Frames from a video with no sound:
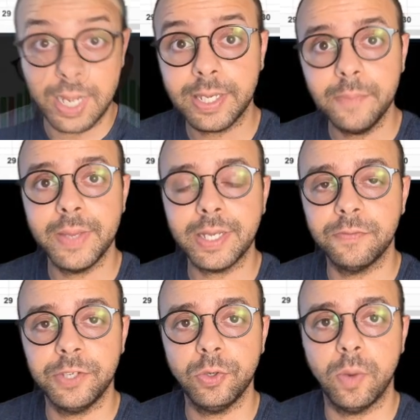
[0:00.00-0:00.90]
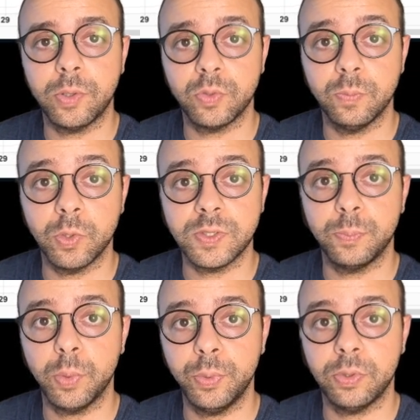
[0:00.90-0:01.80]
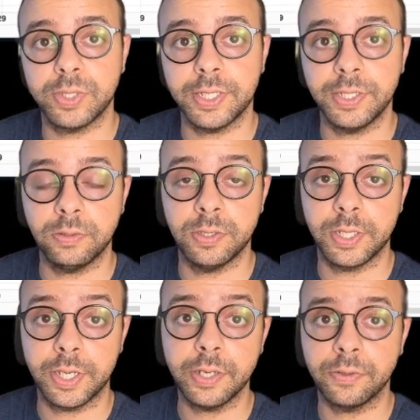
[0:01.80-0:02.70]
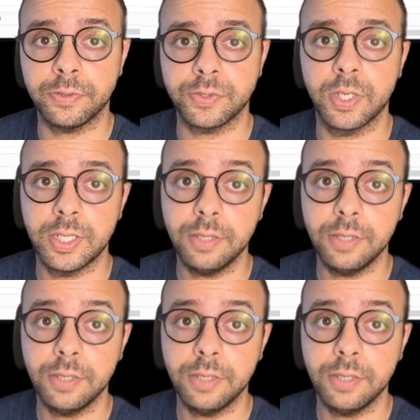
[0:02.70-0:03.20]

I can make a video about the most popular technical indicators.